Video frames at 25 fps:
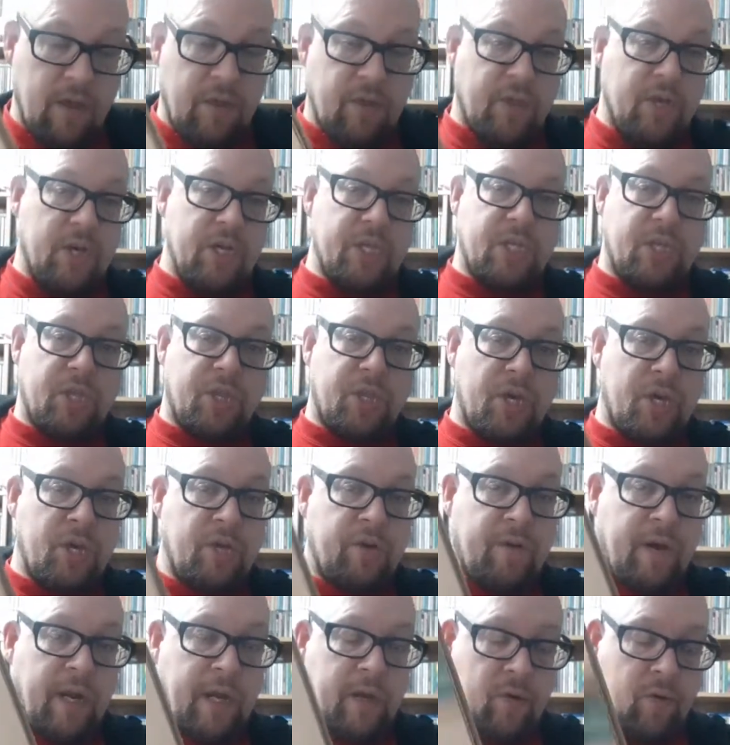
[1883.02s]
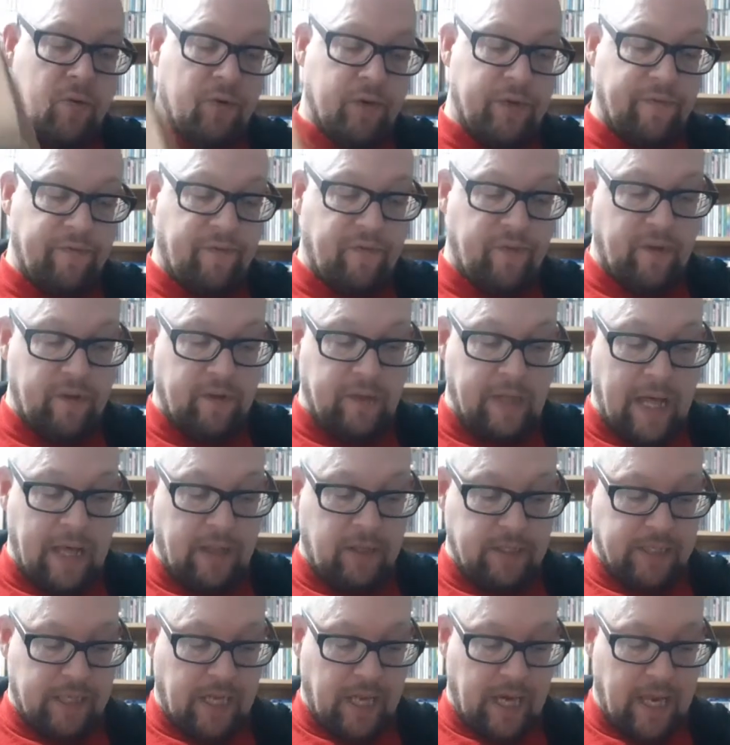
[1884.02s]
33rd record in Phil
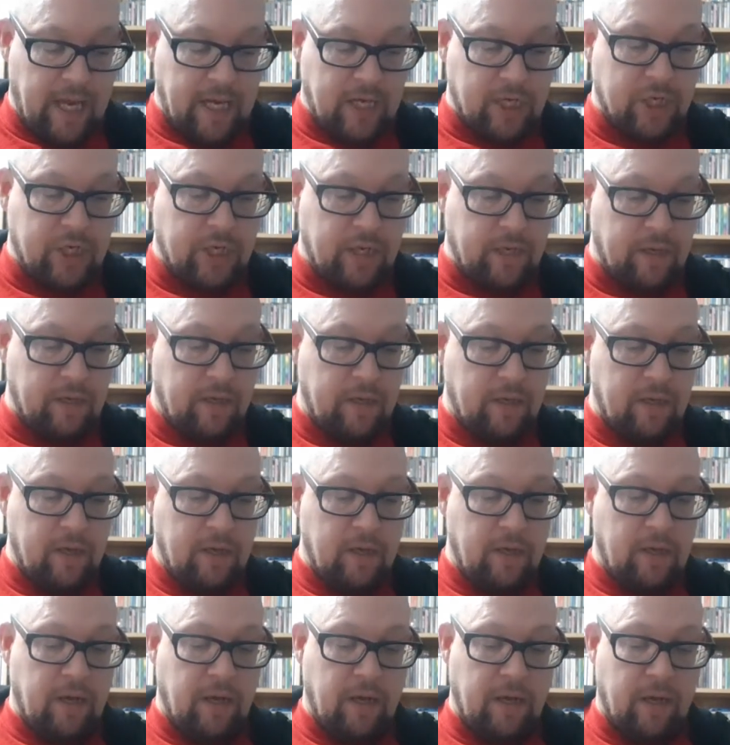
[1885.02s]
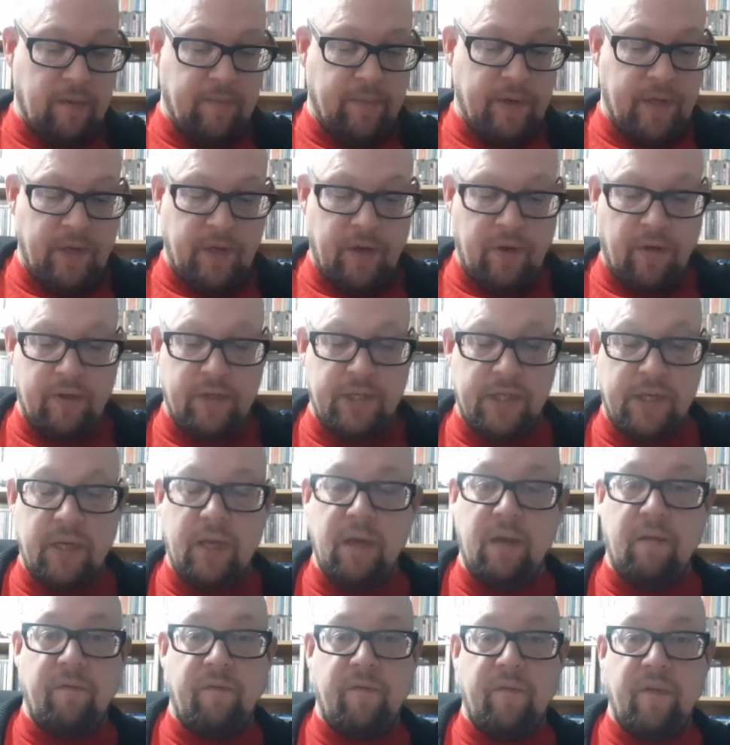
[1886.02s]
L's collection. Uh, but not
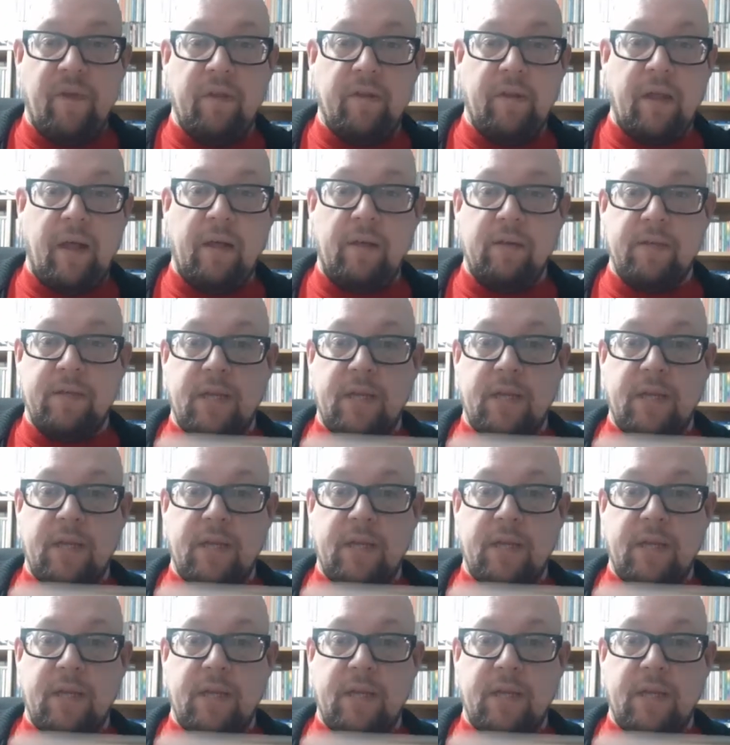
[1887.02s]
in Phil L's